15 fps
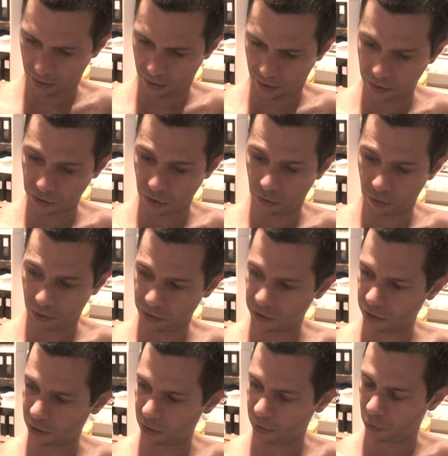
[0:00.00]
And these, oh, these
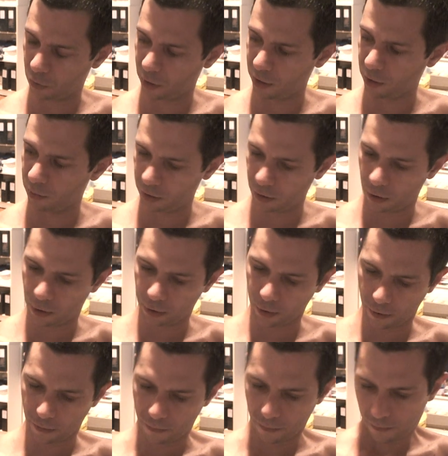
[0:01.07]
are going to be quite a bit
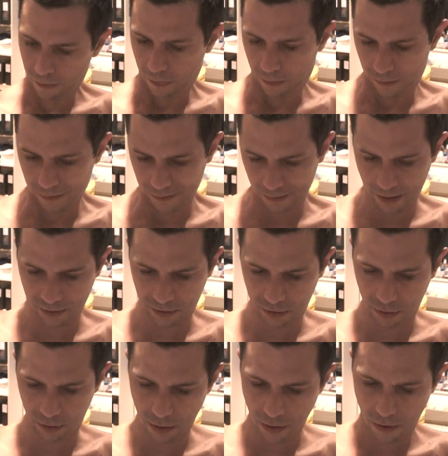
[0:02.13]
longer. So that's
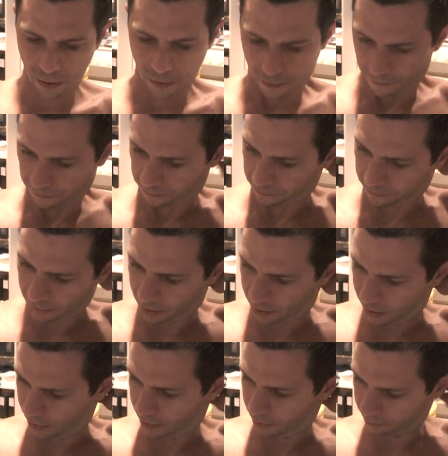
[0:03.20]
good.
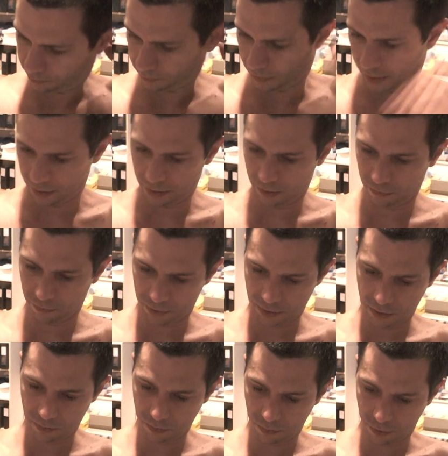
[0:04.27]
Um, and they
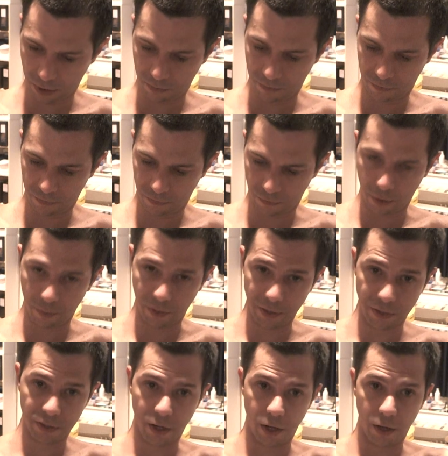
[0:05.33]
seem pretty firm
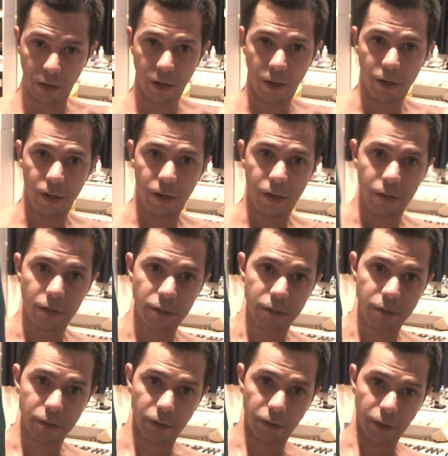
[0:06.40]
and snug.
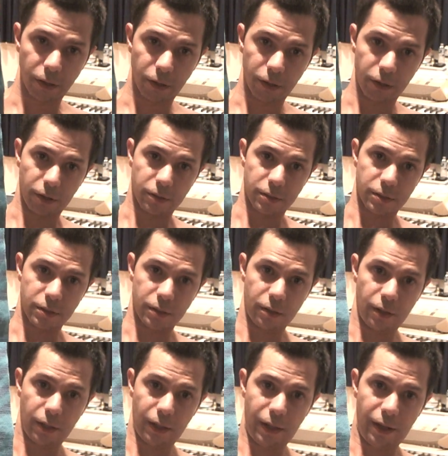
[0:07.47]
So here you can see
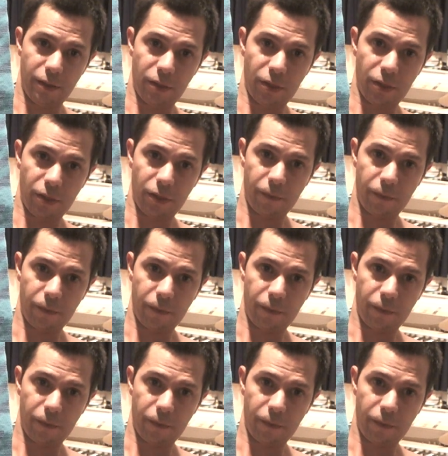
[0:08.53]
the length.